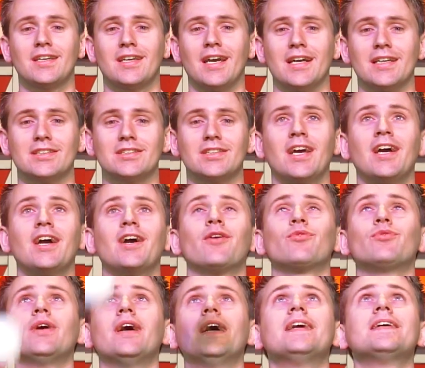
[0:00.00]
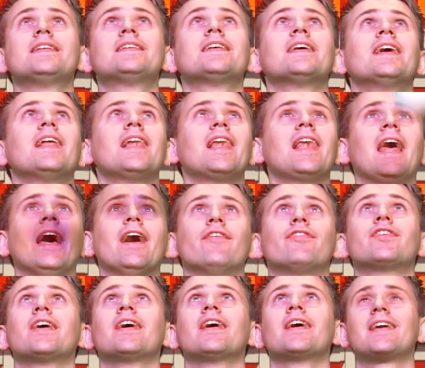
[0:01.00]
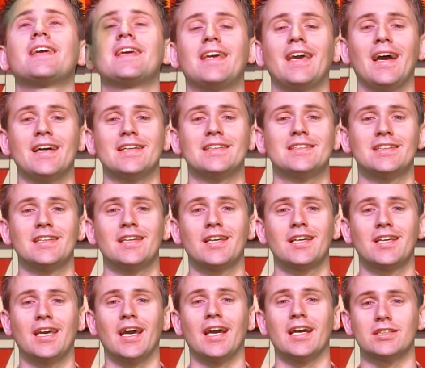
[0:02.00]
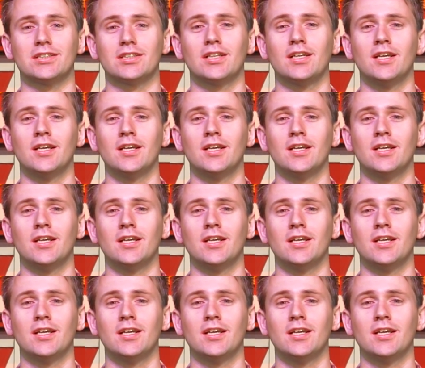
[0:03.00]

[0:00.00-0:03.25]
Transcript: catch. Right, left, catch, catch.